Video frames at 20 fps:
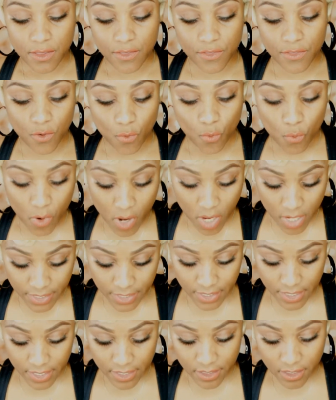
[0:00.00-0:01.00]
the
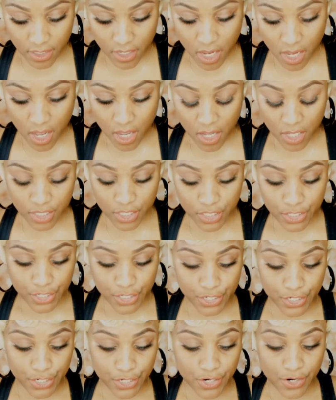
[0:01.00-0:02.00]
one in the
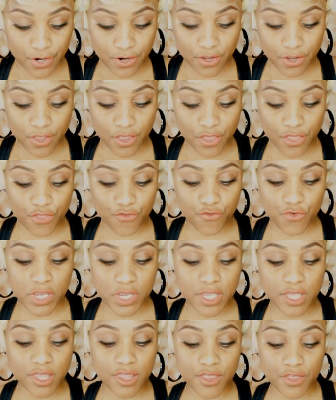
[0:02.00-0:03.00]
color
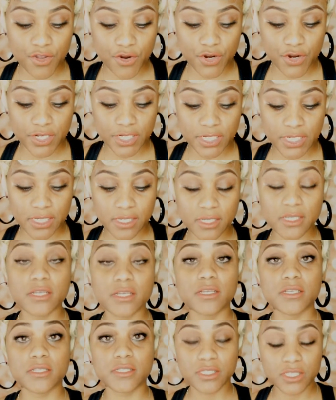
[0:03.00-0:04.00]
330
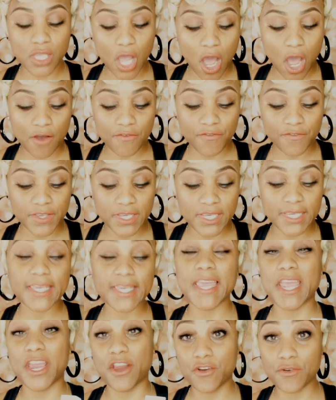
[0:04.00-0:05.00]
Toffee
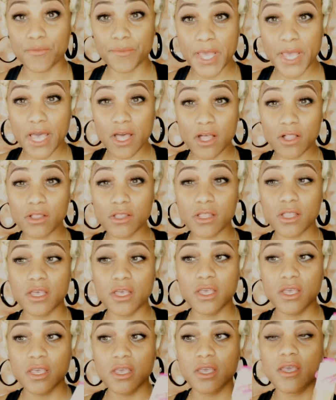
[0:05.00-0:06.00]
Caramel.
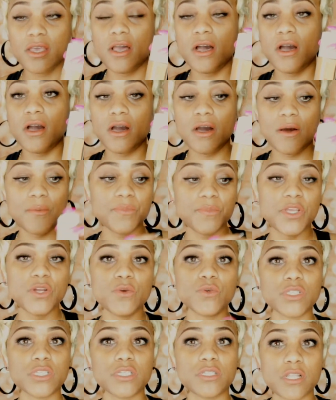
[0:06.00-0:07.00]
Um,
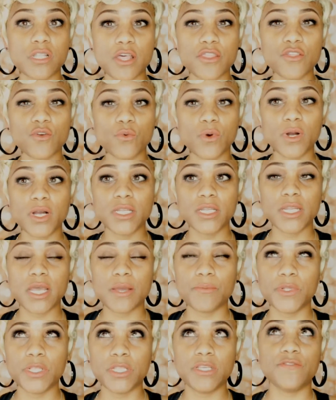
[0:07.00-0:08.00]
there was another one,
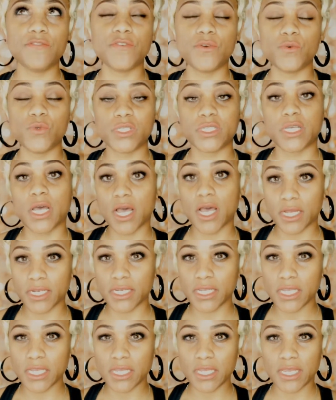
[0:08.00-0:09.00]
I believe it was
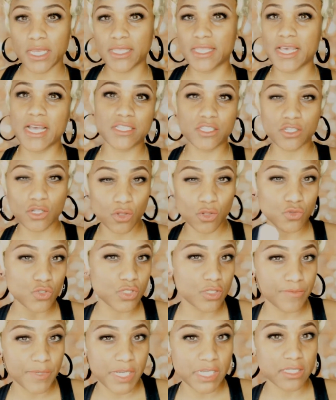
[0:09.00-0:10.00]
honey, and that's
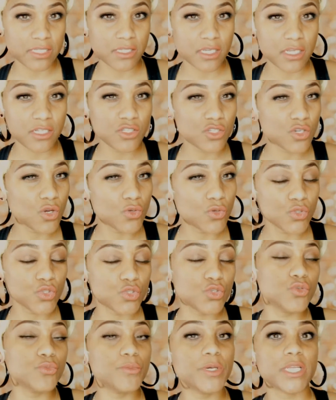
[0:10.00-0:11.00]
close to my skin tone
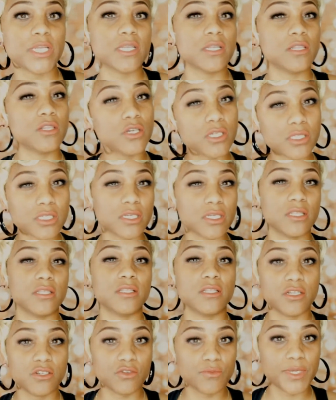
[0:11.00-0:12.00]
too, but it looked a
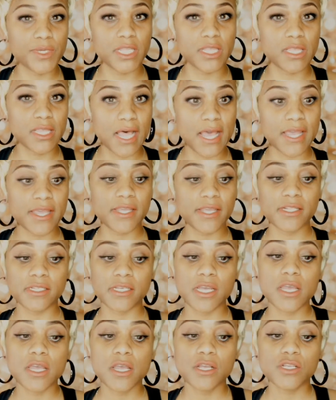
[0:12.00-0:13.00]
little bit light.
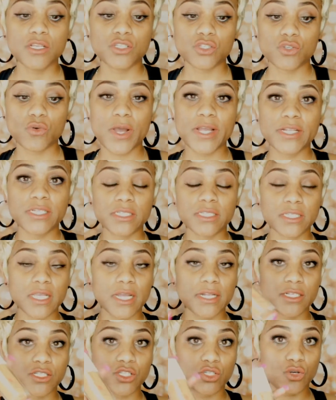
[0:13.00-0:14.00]
So I
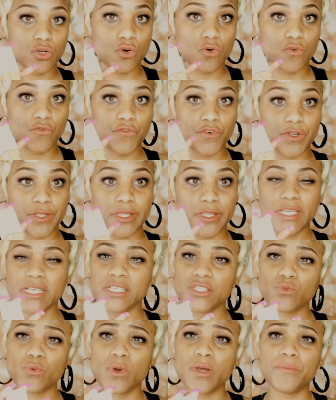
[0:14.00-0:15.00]
decided to go for
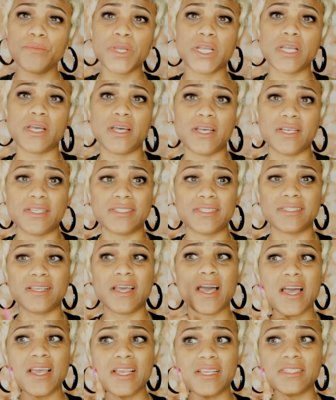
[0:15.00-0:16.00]
this one because
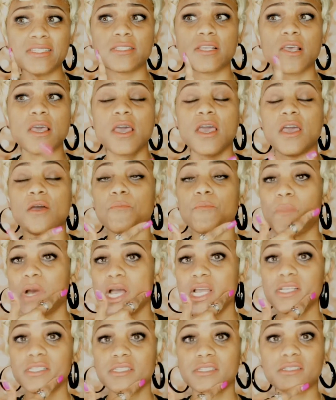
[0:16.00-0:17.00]
guys,
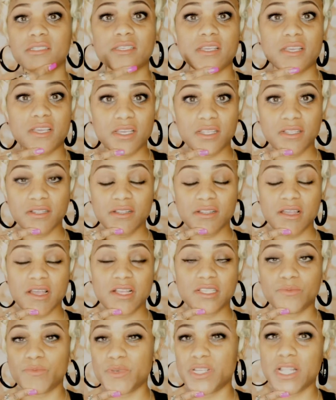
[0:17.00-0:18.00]
my skin
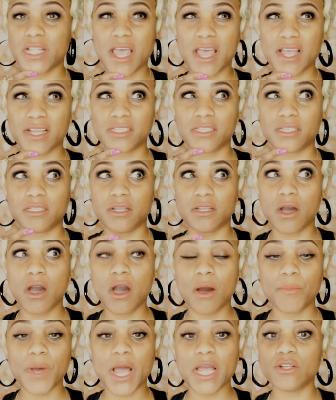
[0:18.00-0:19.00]
has been acting
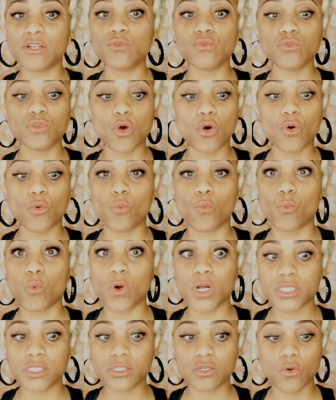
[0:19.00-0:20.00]
up. I don't know
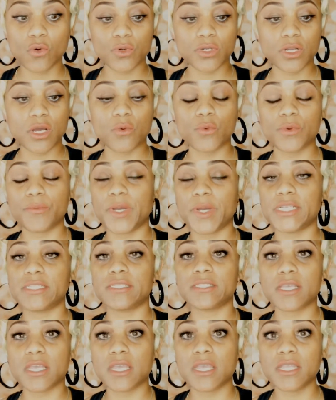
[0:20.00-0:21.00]
what's going on with my
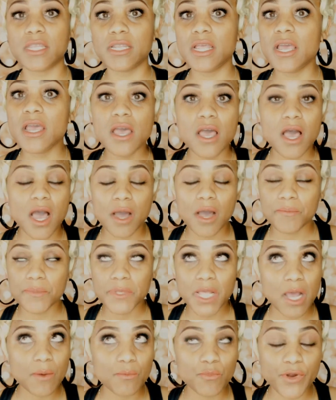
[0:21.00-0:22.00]
skin.
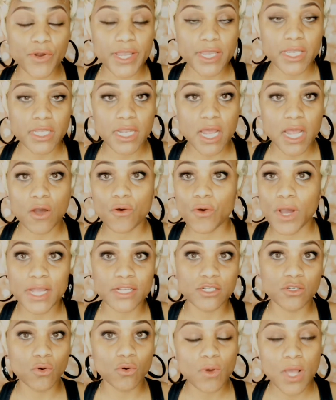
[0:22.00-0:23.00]
I'm not breaking out.
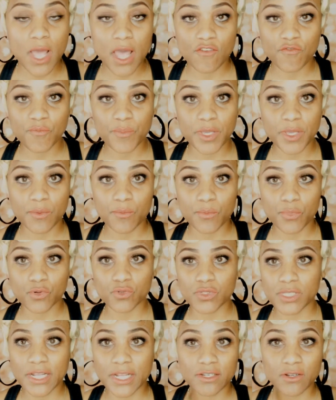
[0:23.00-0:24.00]
I don't have
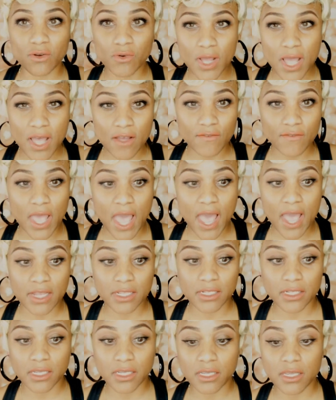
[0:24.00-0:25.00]
pimples. I don't have
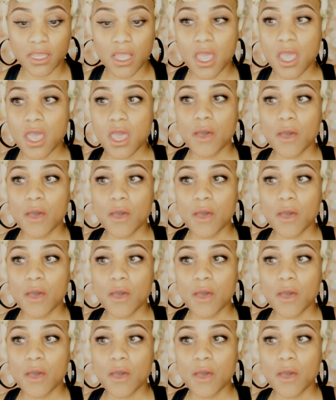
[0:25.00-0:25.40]
acne.